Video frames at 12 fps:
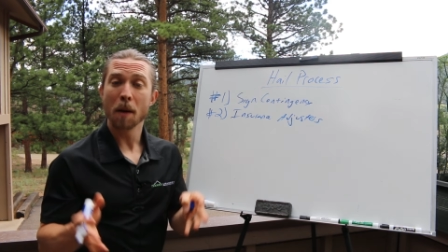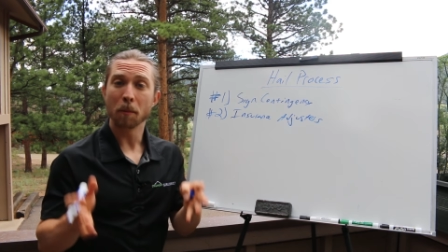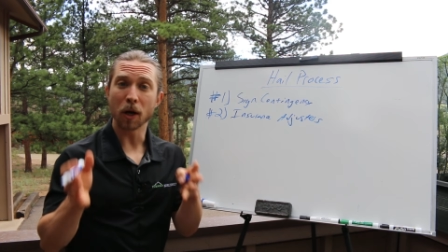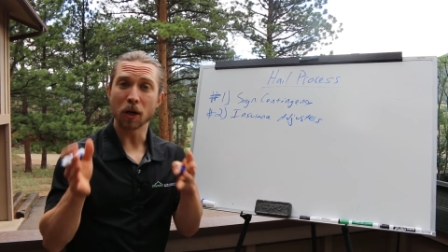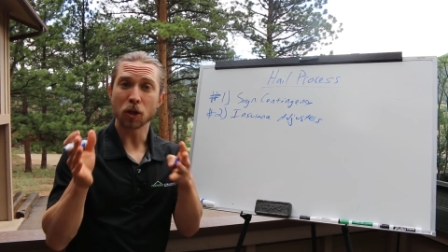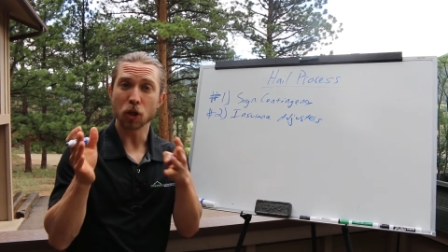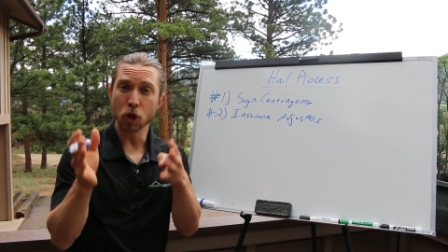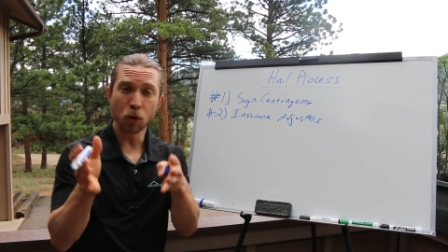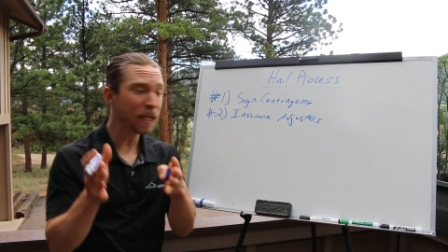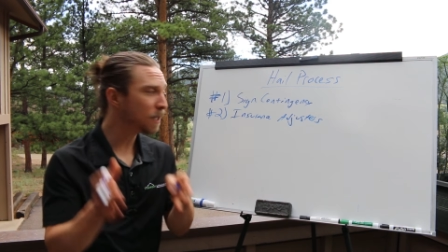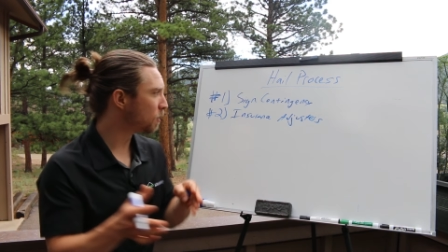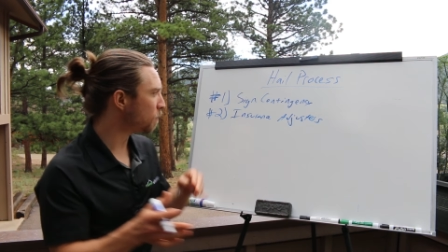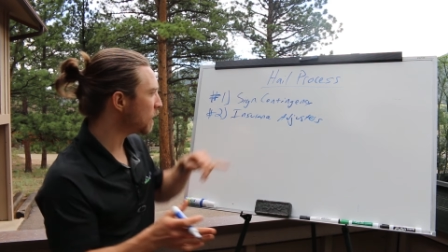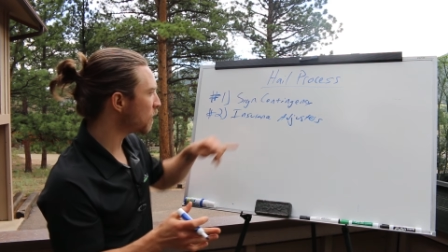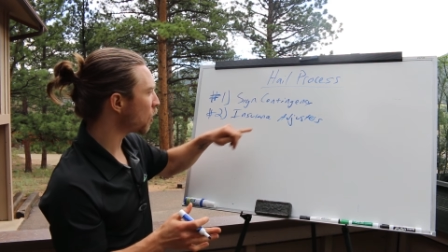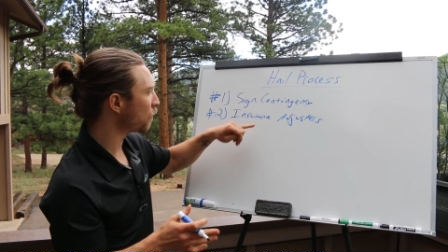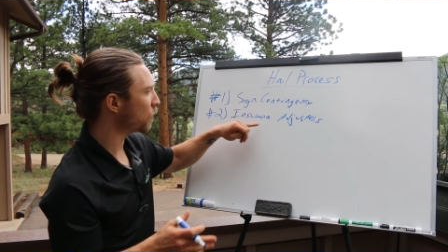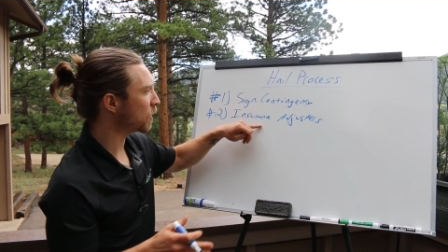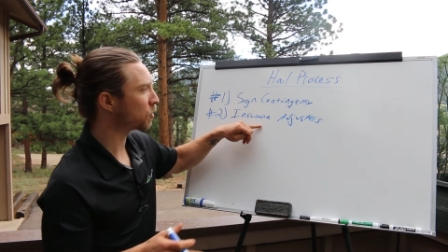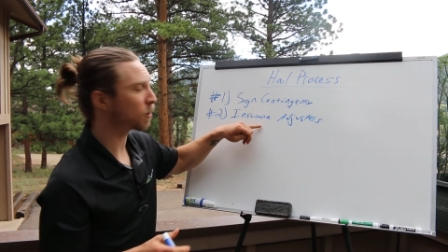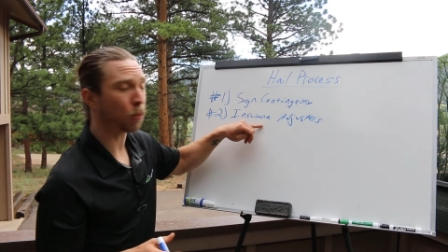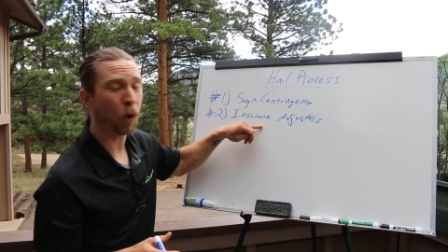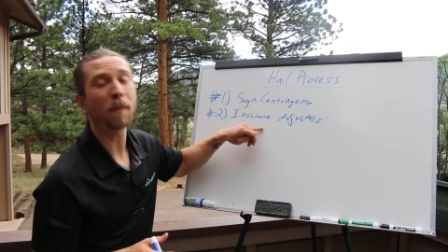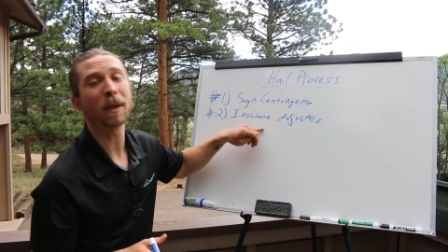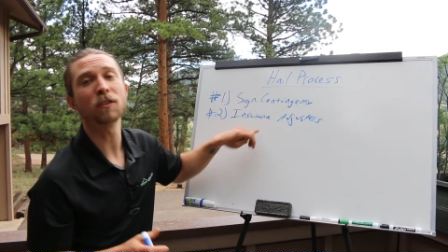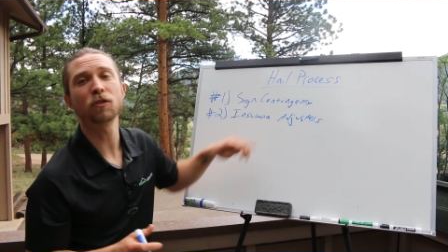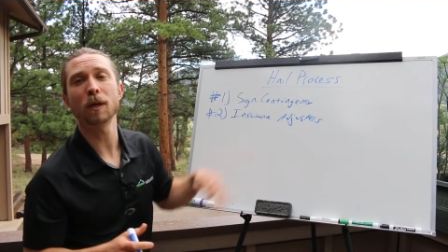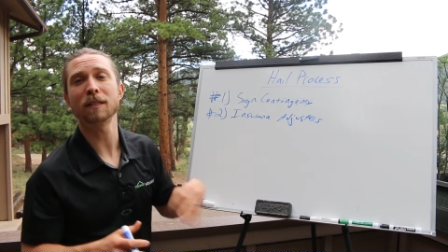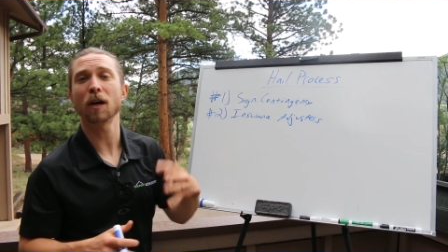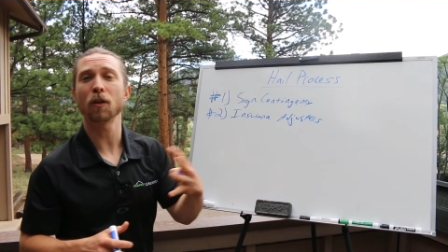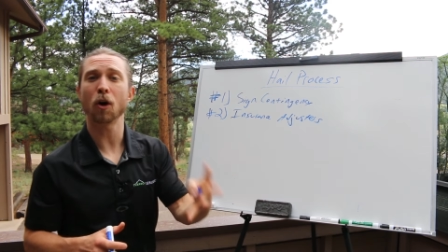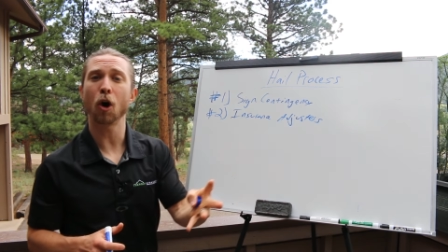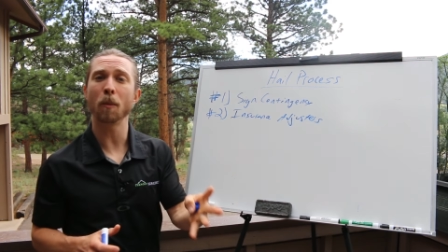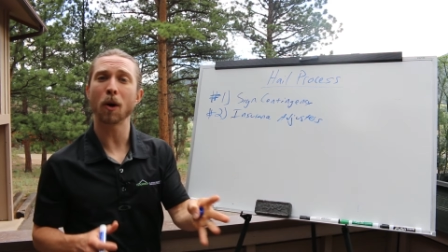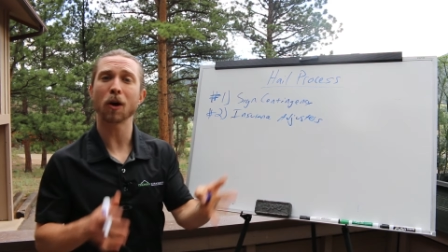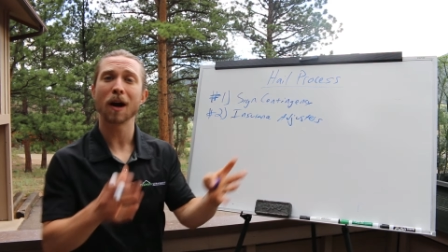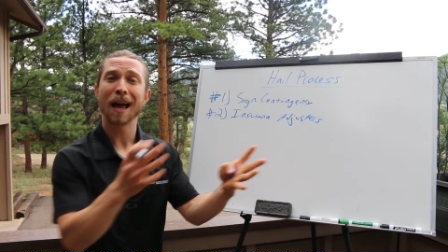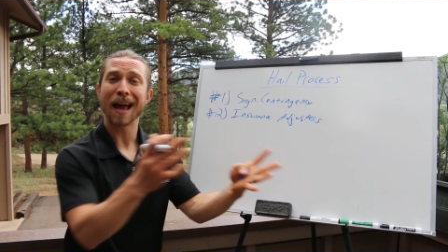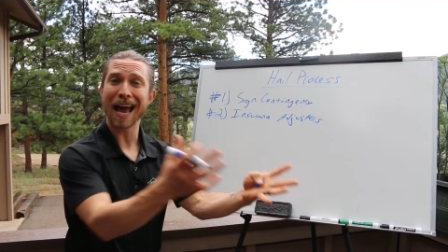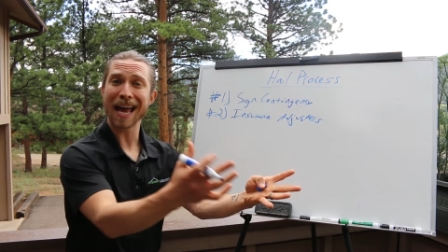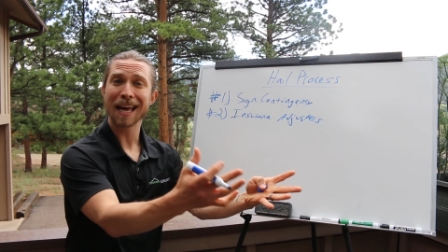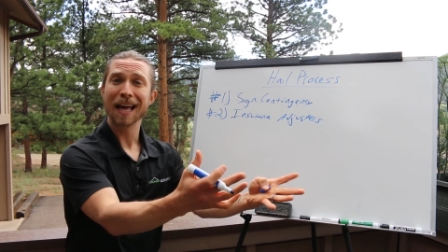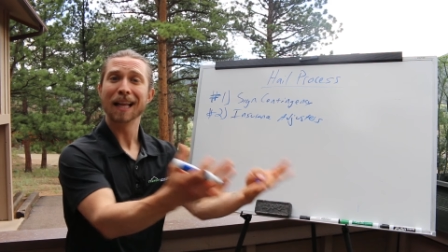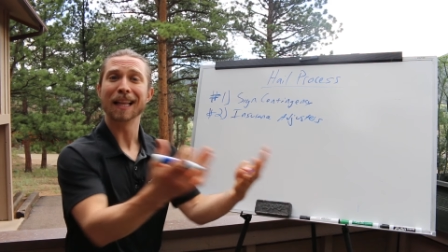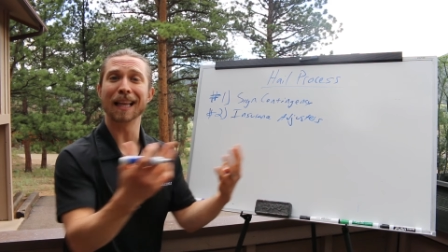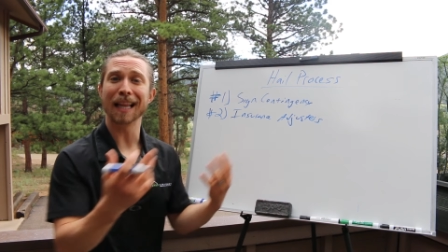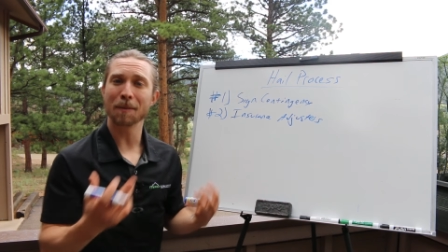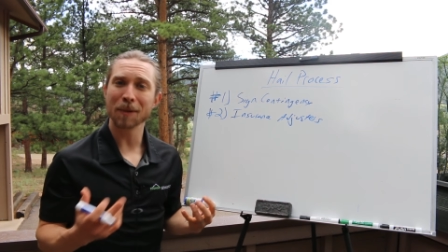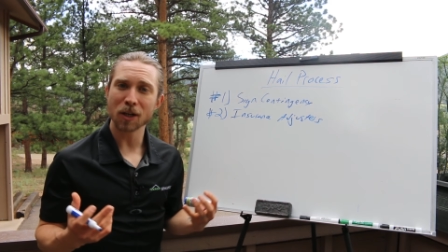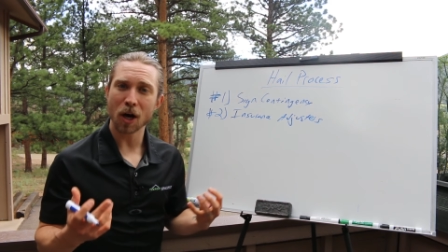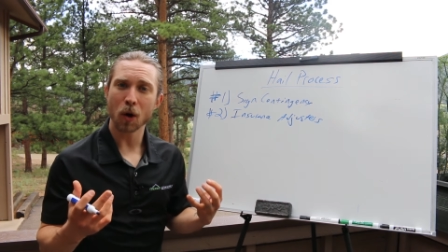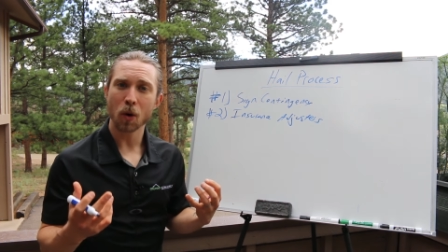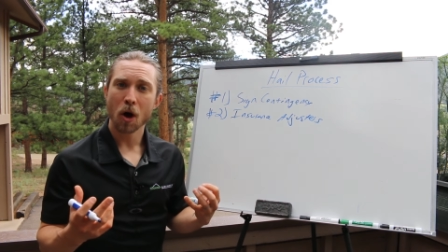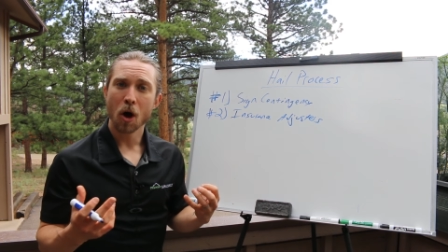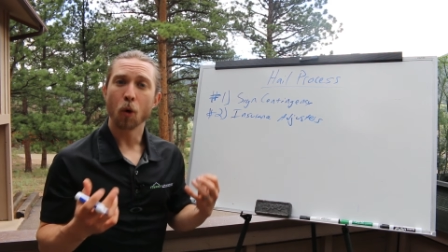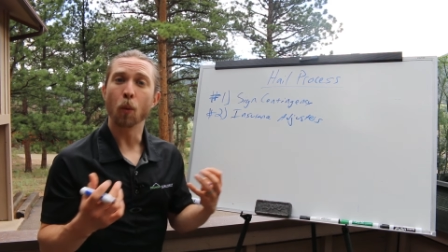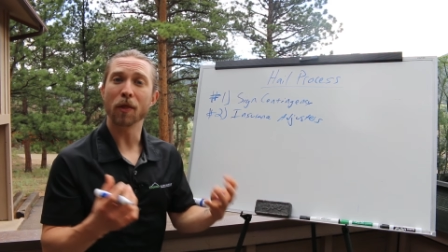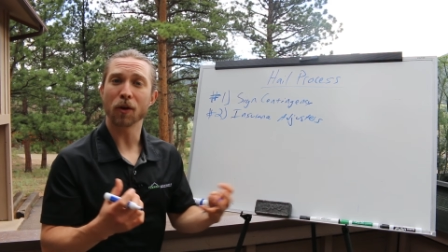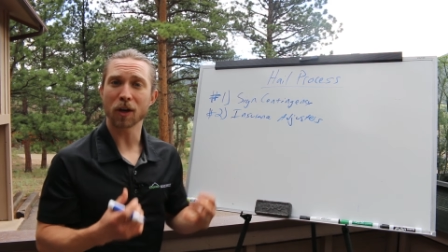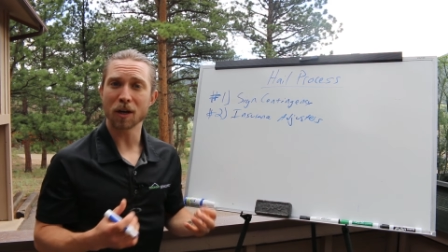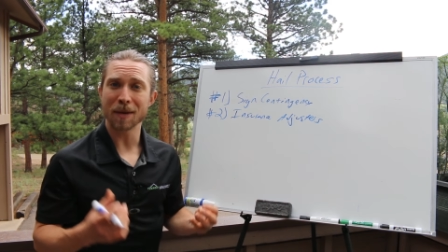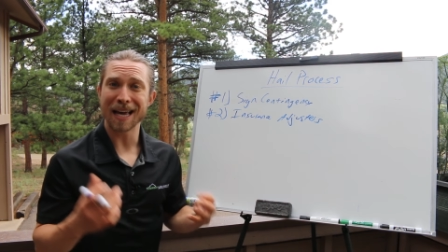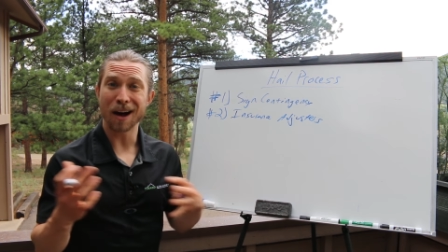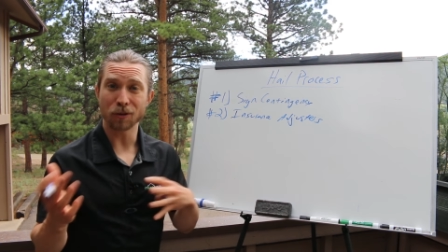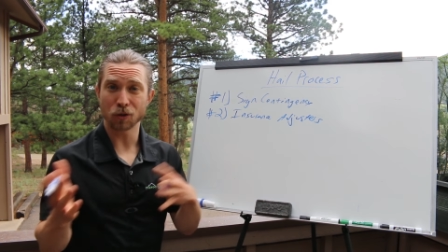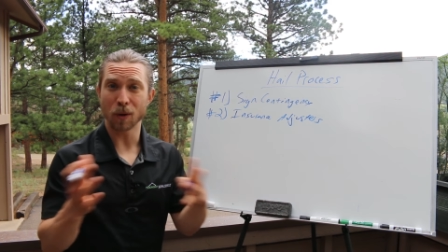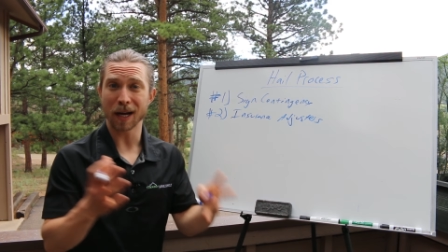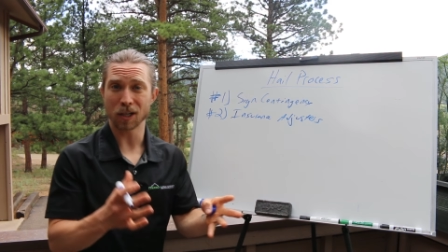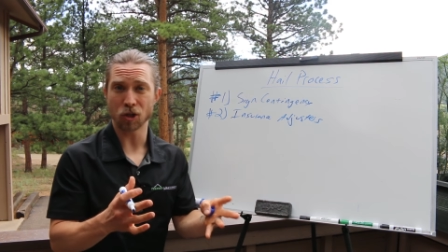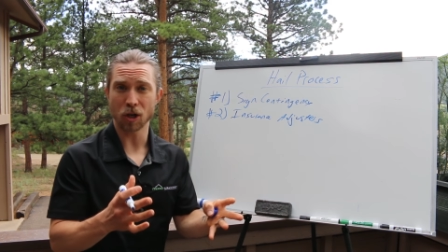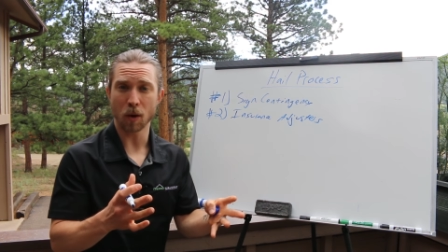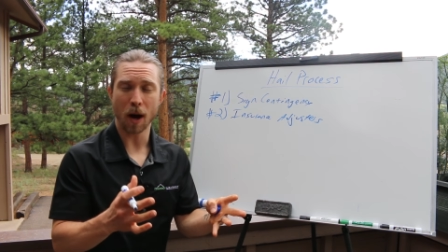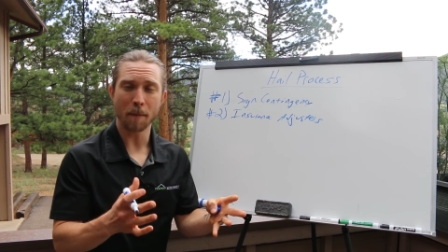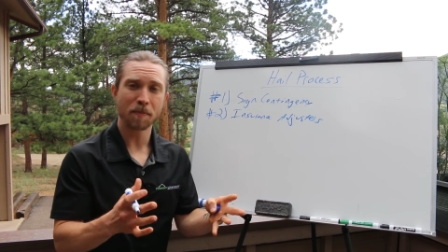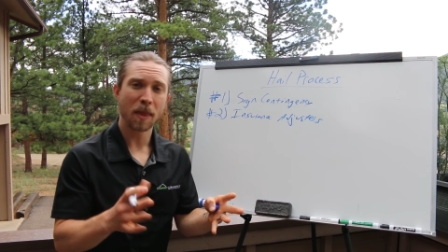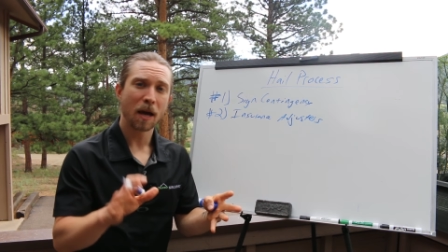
But you need to be there for this appointment. So I tell the homeowner, hey, let me know when they're going to be out so I can show up.